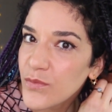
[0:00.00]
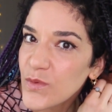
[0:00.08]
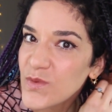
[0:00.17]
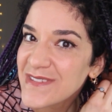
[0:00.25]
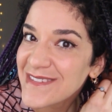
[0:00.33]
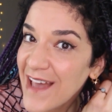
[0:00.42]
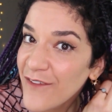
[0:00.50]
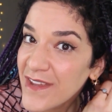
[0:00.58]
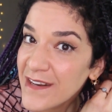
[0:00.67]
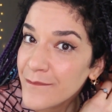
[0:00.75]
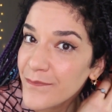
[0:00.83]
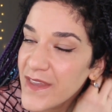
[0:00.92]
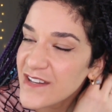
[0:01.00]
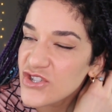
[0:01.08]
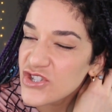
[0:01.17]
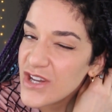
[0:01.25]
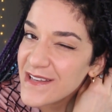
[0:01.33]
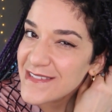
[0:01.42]
7, it
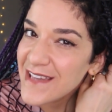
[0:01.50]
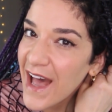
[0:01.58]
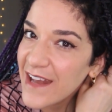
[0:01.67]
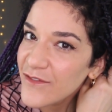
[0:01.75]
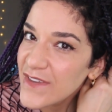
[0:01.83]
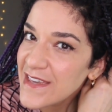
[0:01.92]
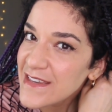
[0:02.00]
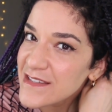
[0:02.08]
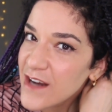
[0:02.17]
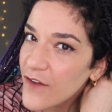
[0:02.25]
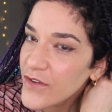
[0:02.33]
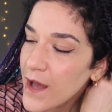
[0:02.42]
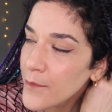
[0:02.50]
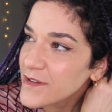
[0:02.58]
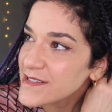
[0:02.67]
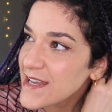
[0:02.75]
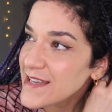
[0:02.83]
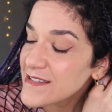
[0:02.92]
just kind of eased off a couple of
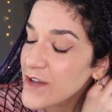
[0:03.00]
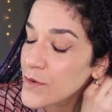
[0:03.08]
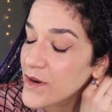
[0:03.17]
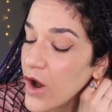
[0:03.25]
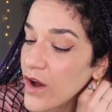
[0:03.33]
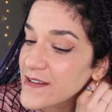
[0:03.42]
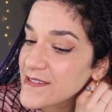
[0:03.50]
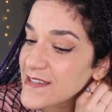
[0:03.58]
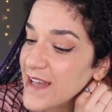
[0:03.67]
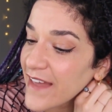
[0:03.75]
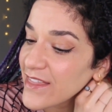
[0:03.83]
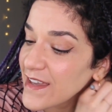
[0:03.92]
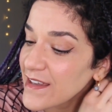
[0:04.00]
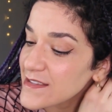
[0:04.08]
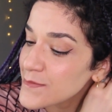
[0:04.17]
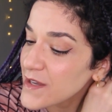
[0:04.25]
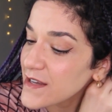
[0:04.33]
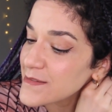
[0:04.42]
days ago. And honestly, I think it's
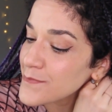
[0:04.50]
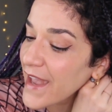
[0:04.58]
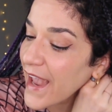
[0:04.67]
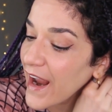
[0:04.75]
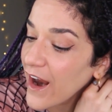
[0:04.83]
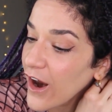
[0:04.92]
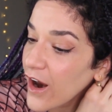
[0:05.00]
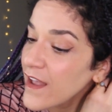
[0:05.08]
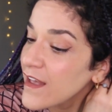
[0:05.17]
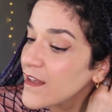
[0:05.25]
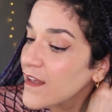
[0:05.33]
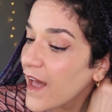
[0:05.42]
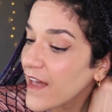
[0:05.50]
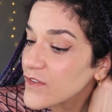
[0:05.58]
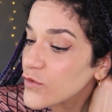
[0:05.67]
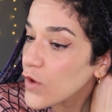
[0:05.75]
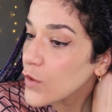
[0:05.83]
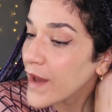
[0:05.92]
because my hair has
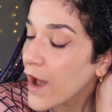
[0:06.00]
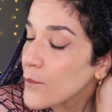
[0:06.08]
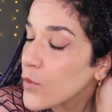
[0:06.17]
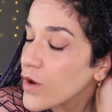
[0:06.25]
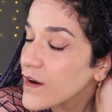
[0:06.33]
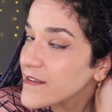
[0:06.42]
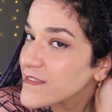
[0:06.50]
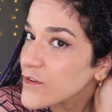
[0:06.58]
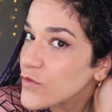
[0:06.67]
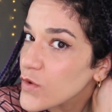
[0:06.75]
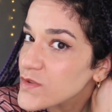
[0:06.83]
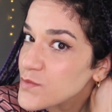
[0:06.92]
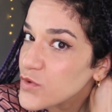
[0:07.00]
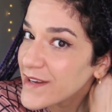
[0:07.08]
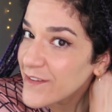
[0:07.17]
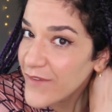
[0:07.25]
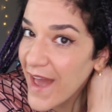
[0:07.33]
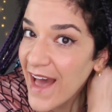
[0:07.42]
grown out more because it grows pretty
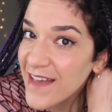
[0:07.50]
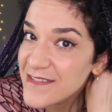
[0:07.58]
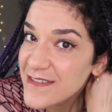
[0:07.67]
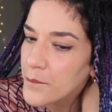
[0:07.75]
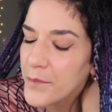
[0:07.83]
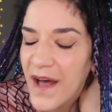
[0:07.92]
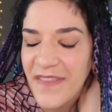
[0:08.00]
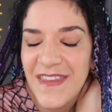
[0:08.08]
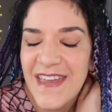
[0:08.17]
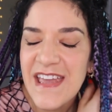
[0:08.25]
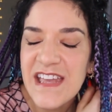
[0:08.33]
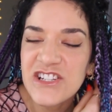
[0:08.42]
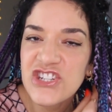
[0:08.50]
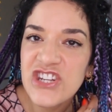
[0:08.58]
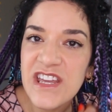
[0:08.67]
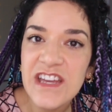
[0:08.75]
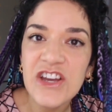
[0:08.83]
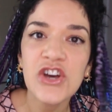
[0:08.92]
fast. But the itching